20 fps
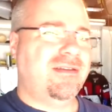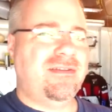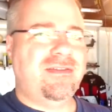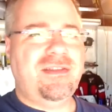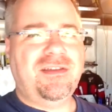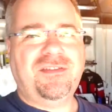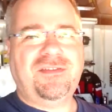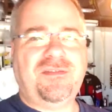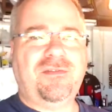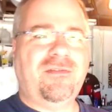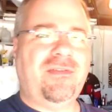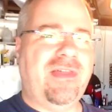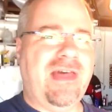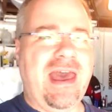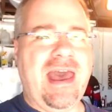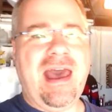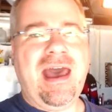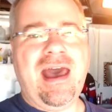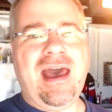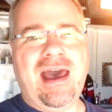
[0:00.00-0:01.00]
this or
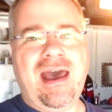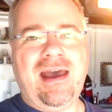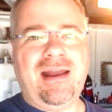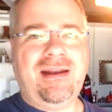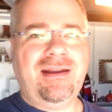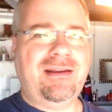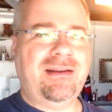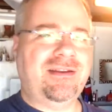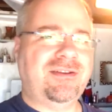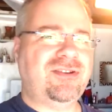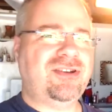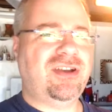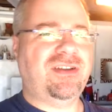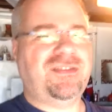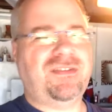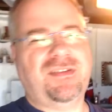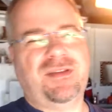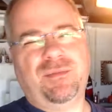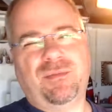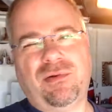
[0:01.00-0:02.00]
that and
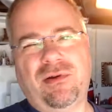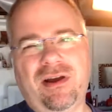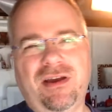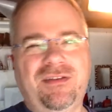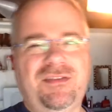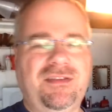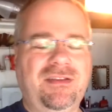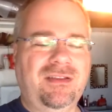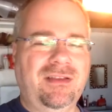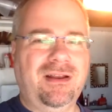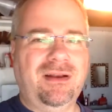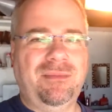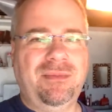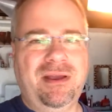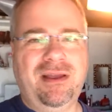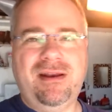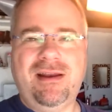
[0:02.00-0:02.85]
adjust the price a little bit.